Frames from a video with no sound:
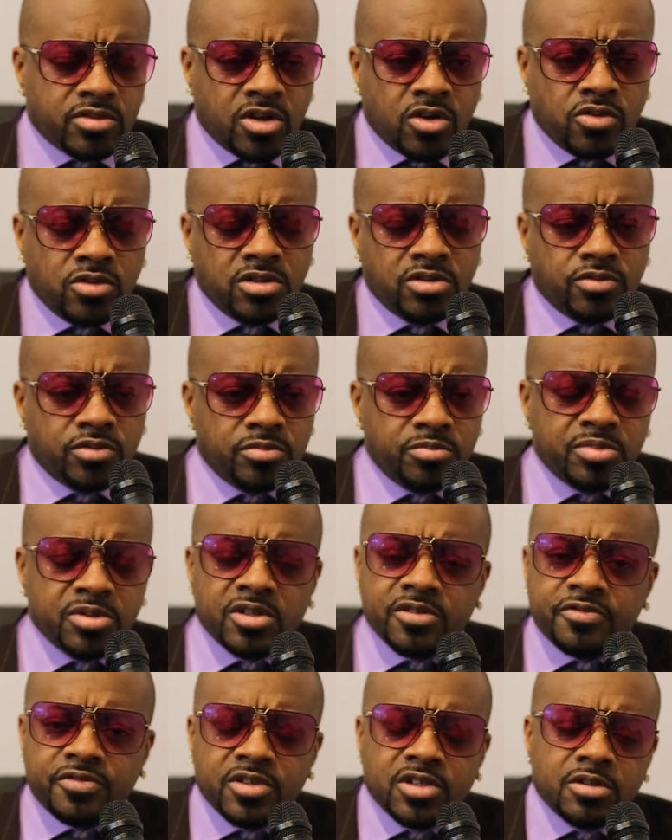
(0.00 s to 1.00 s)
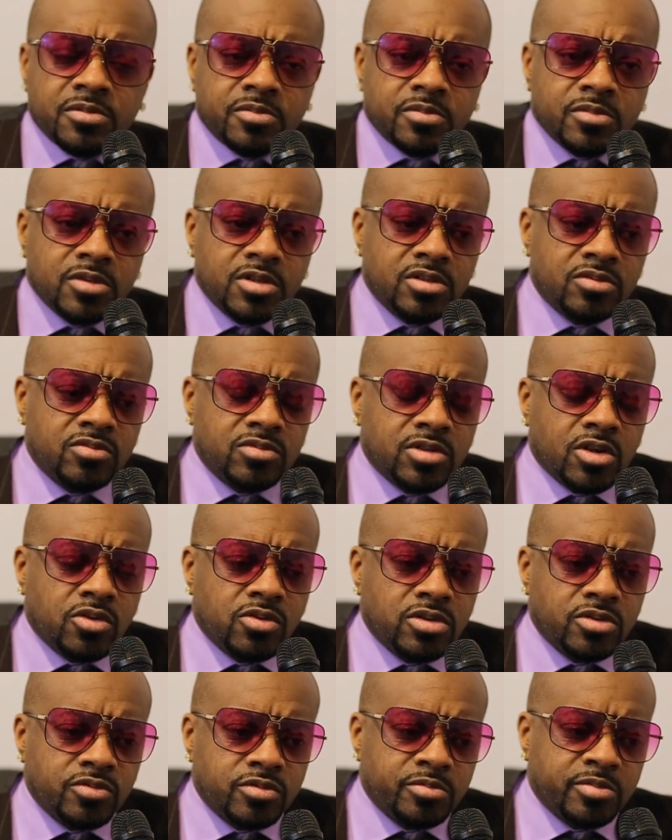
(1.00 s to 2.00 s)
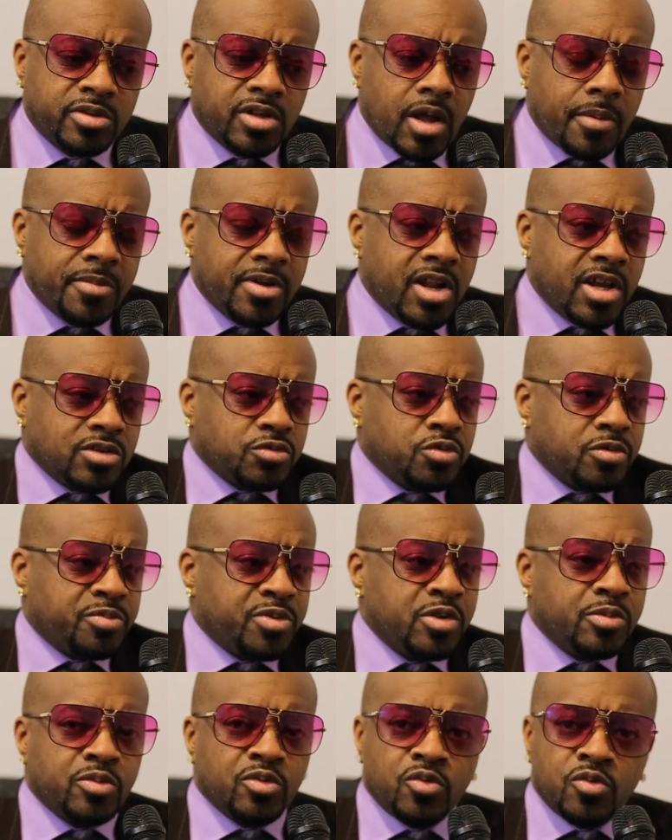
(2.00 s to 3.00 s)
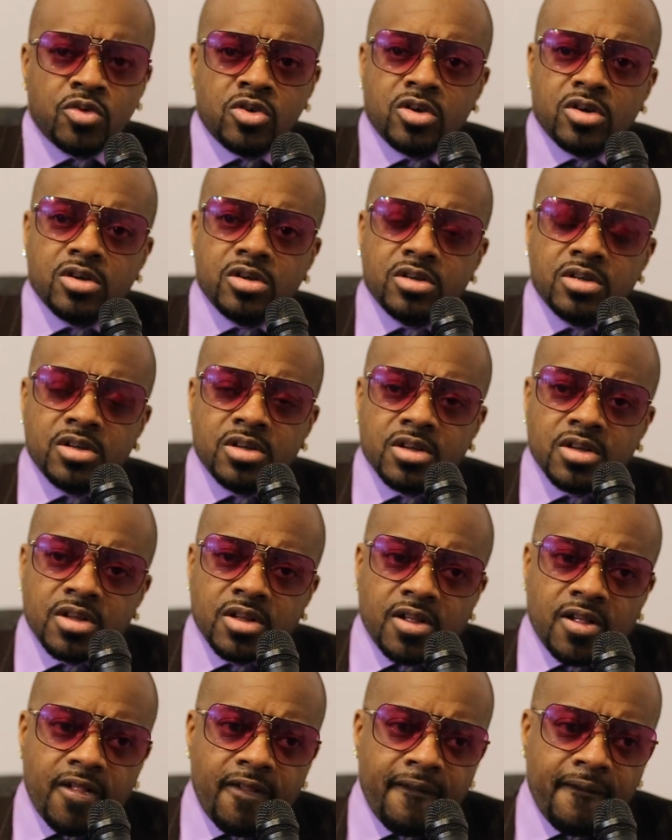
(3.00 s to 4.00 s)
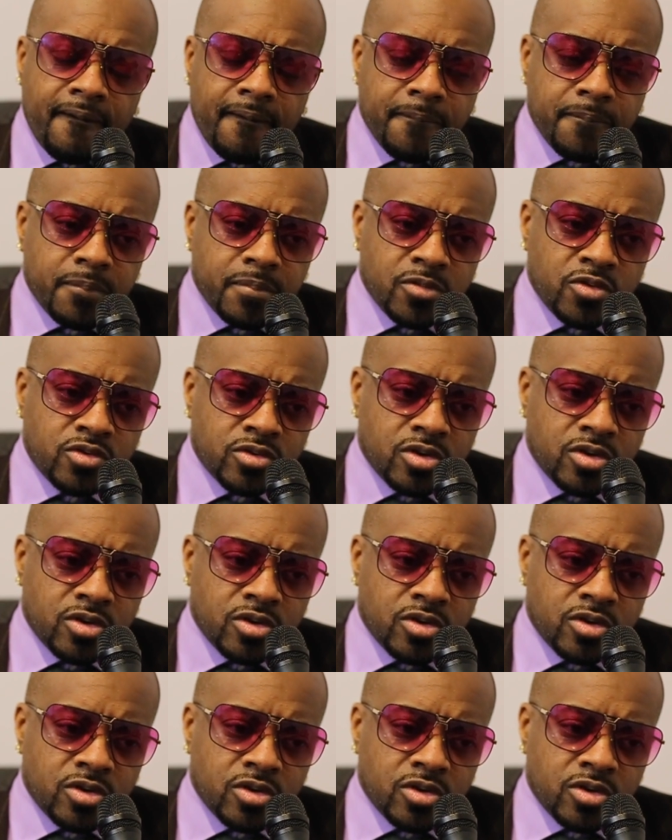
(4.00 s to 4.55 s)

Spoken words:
Totally would benefit him. Totally would benefit. I mean, that's what people want. Right.